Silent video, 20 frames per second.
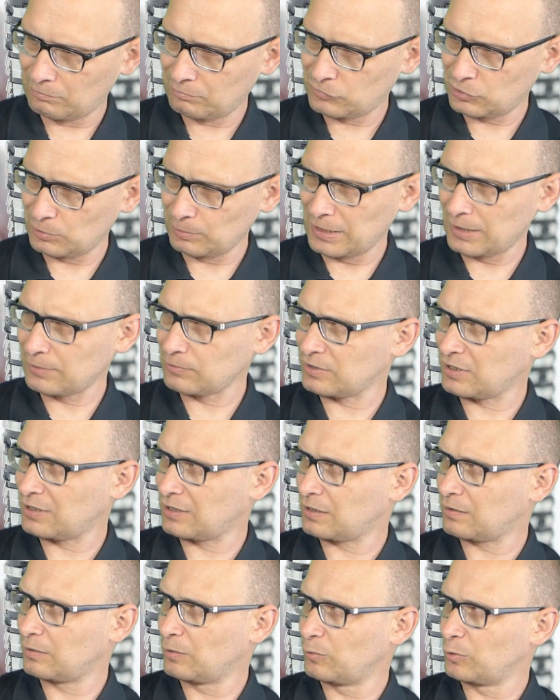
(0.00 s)
sometimes
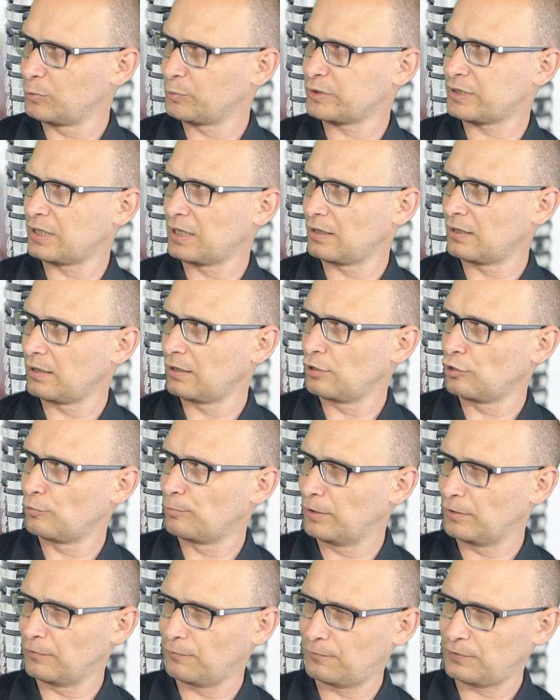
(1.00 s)
we was getting a little
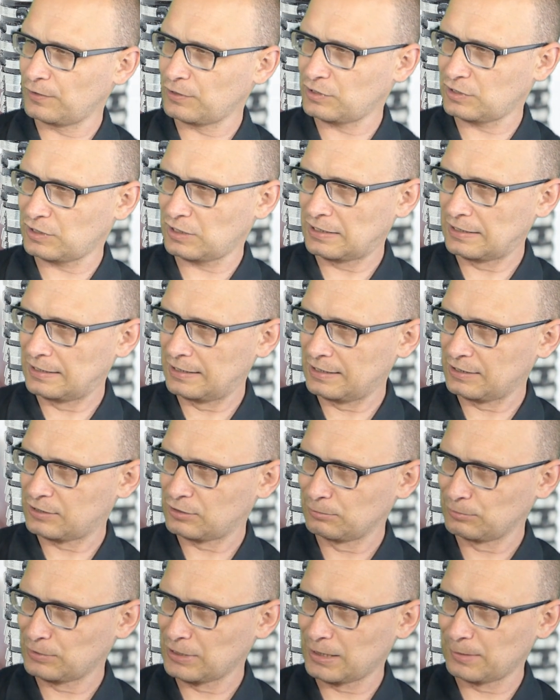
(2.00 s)
bit fishtaily,
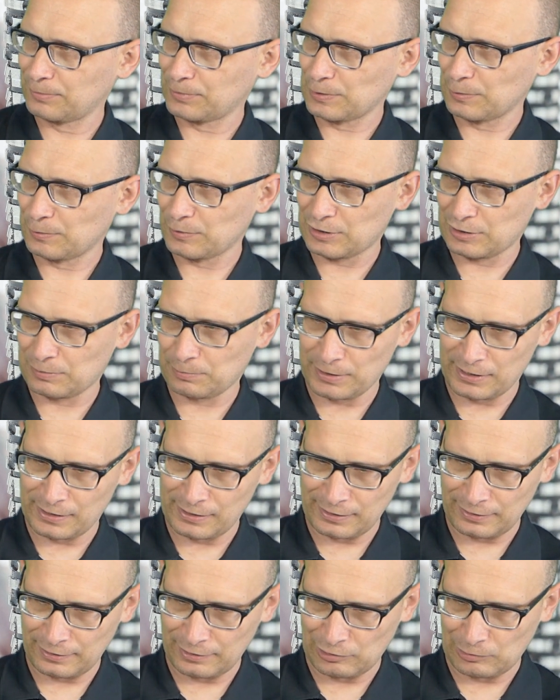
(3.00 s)
sometimes it was
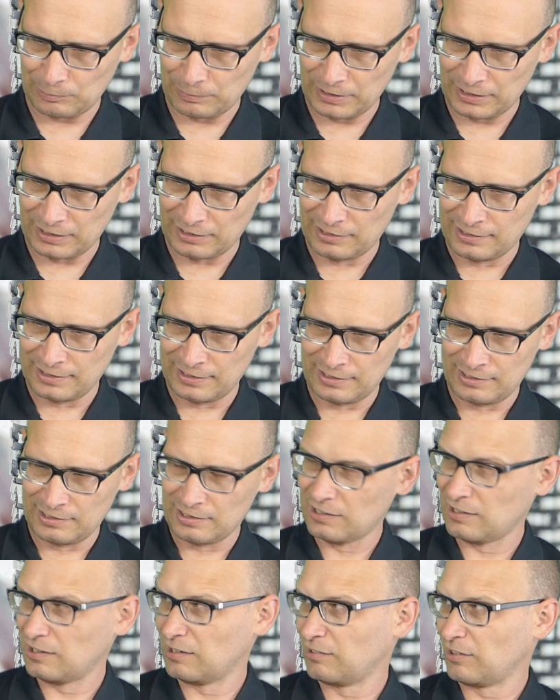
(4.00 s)
spinning a little bit,
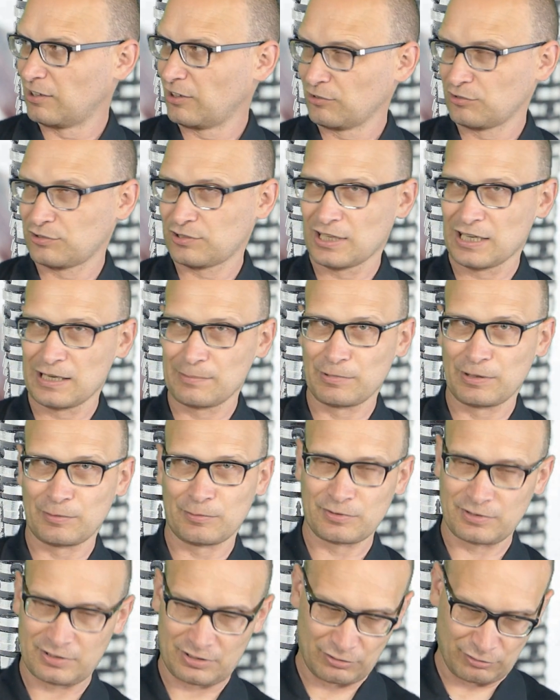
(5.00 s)
and the odd time
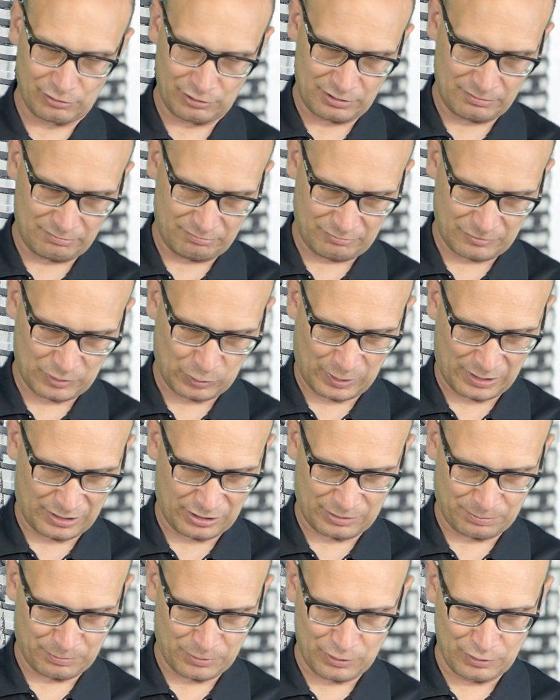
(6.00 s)
it was going
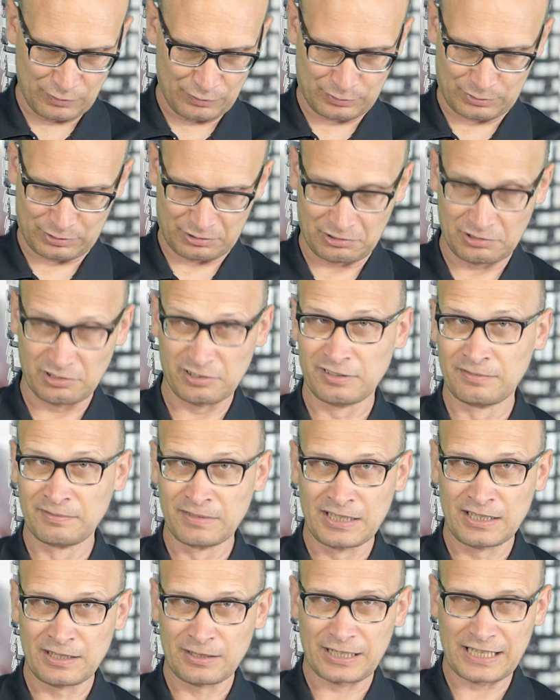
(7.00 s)
quite smooth, so
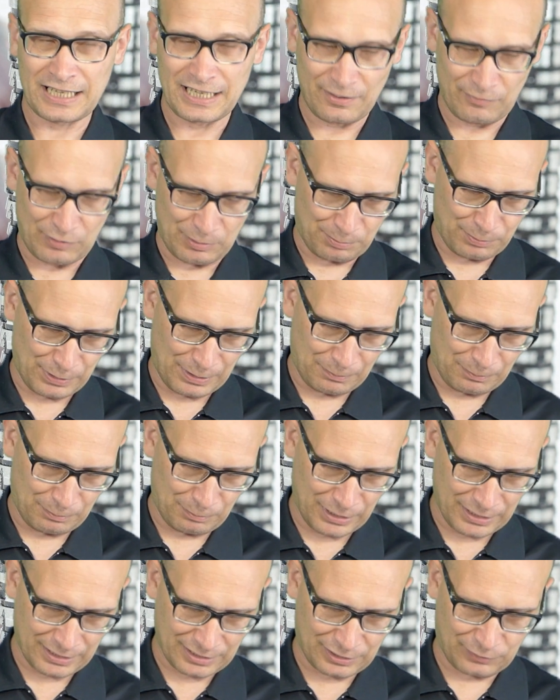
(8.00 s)
kind of a bit
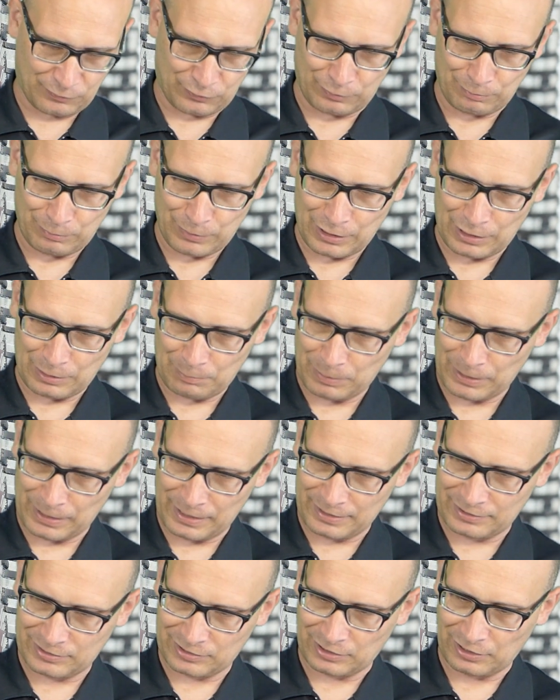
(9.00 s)
mixed for me
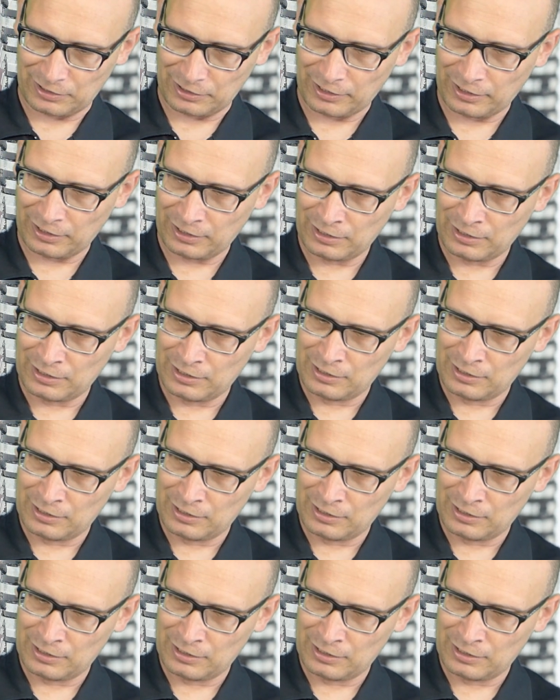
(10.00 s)
personally.